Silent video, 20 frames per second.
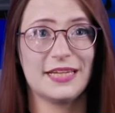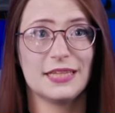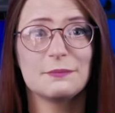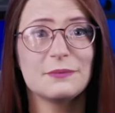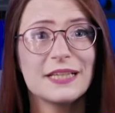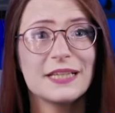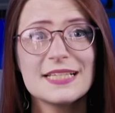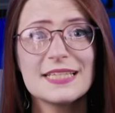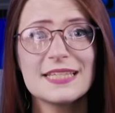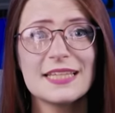the
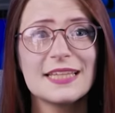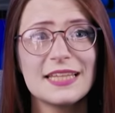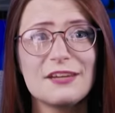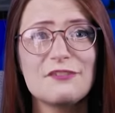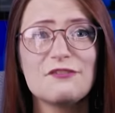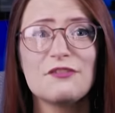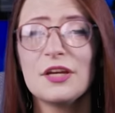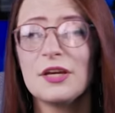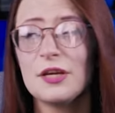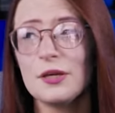place that
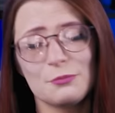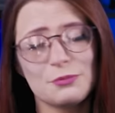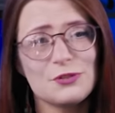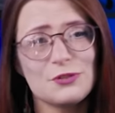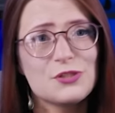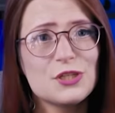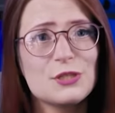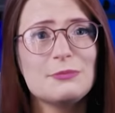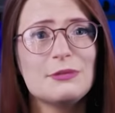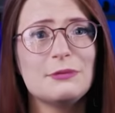they've
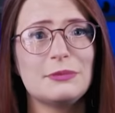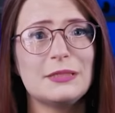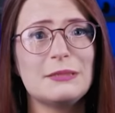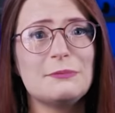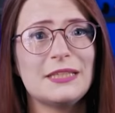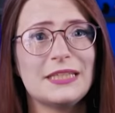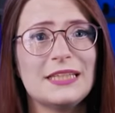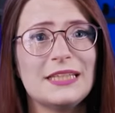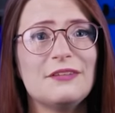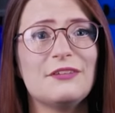presumably
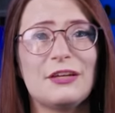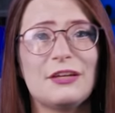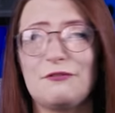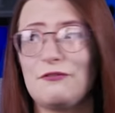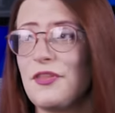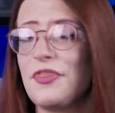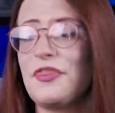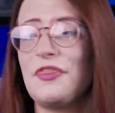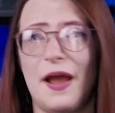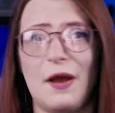been living
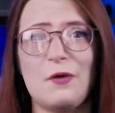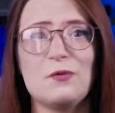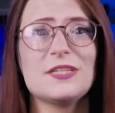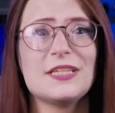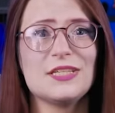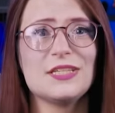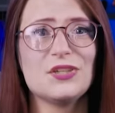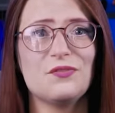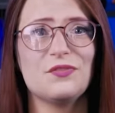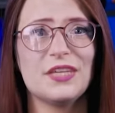for
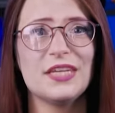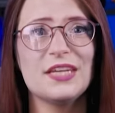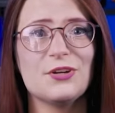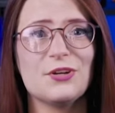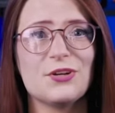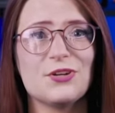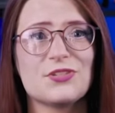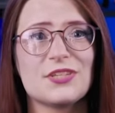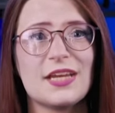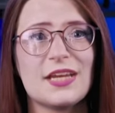thousands of
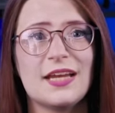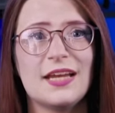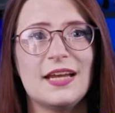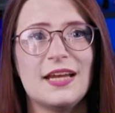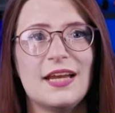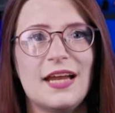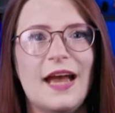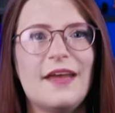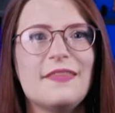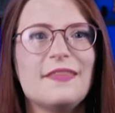years,
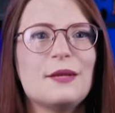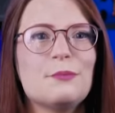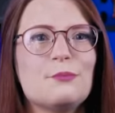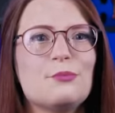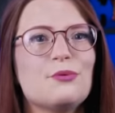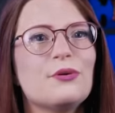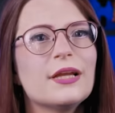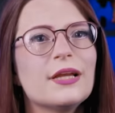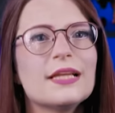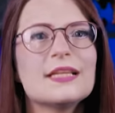and then
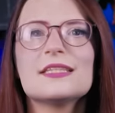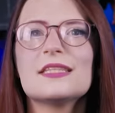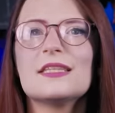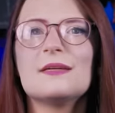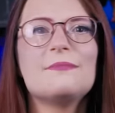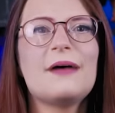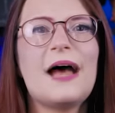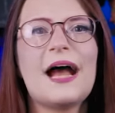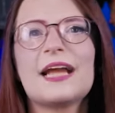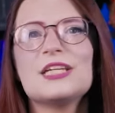brings
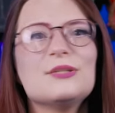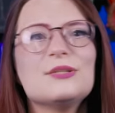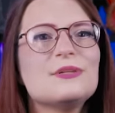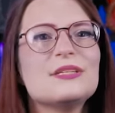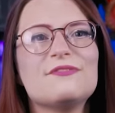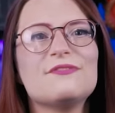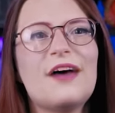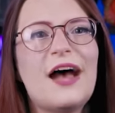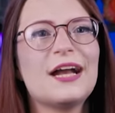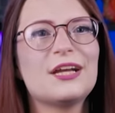them back to
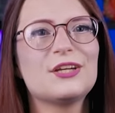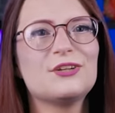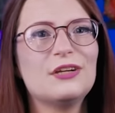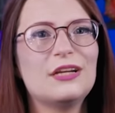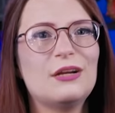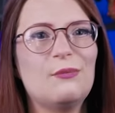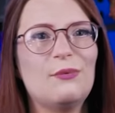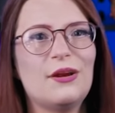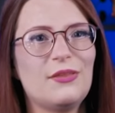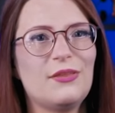his
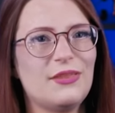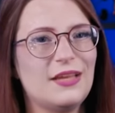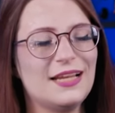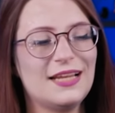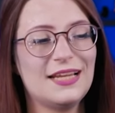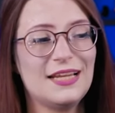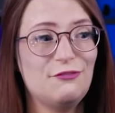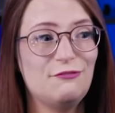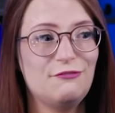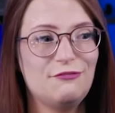factory where they
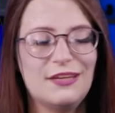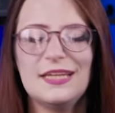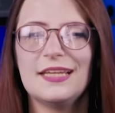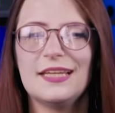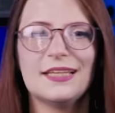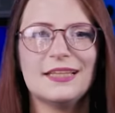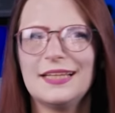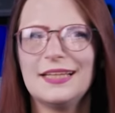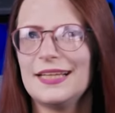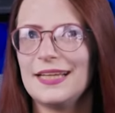
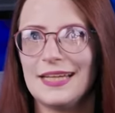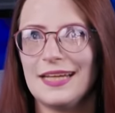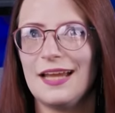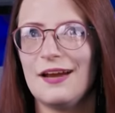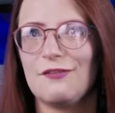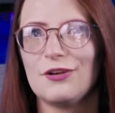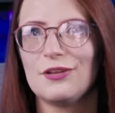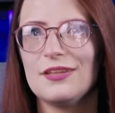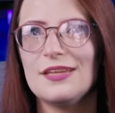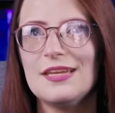conveniently can
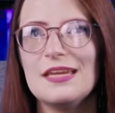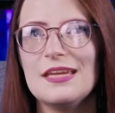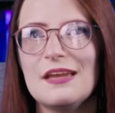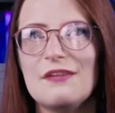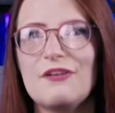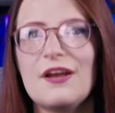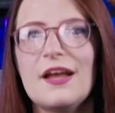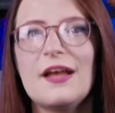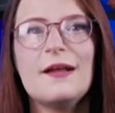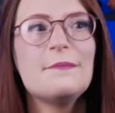never
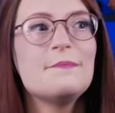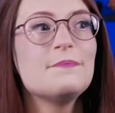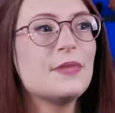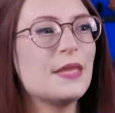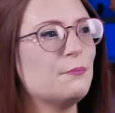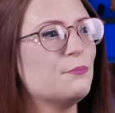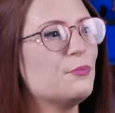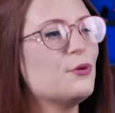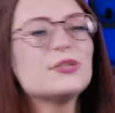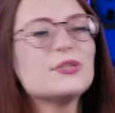leave
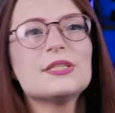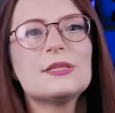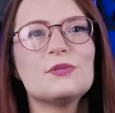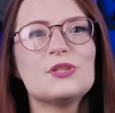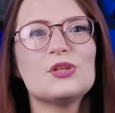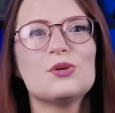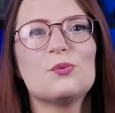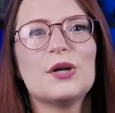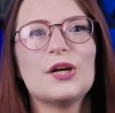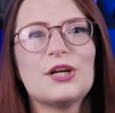and puts them
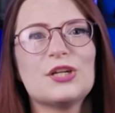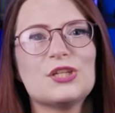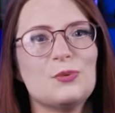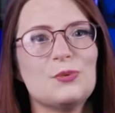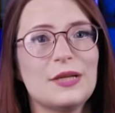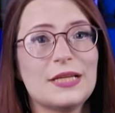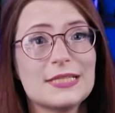to work doing